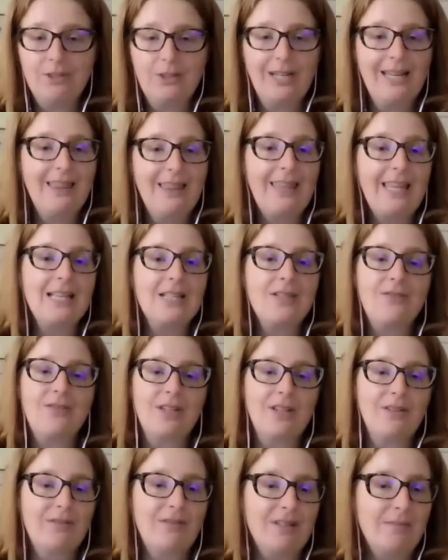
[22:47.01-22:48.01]
Great. Thanks for
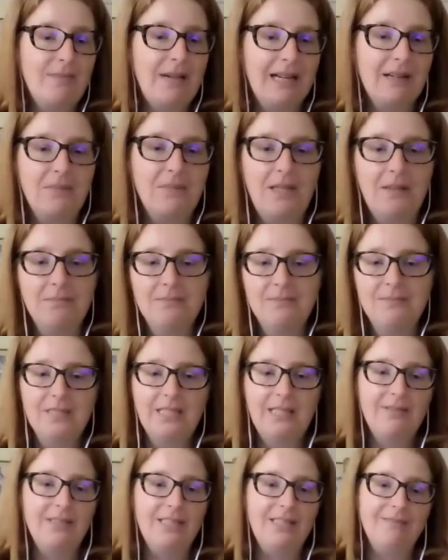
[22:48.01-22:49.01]
your feedback, mom.
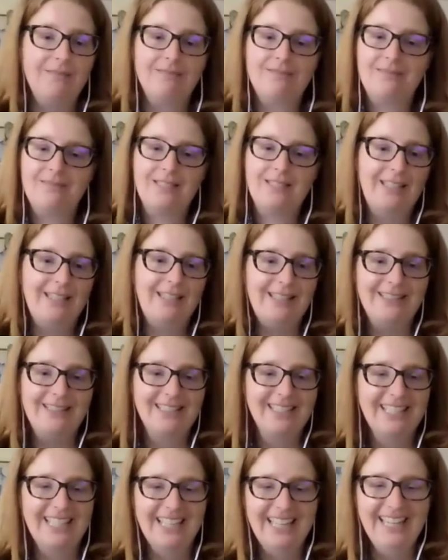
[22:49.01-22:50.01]
Love it. See ya.
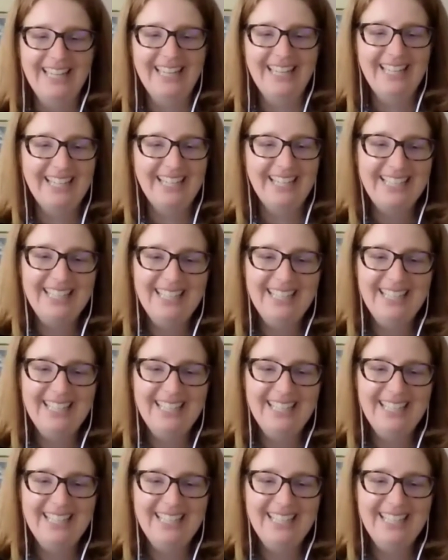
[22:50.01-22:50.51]
yeah.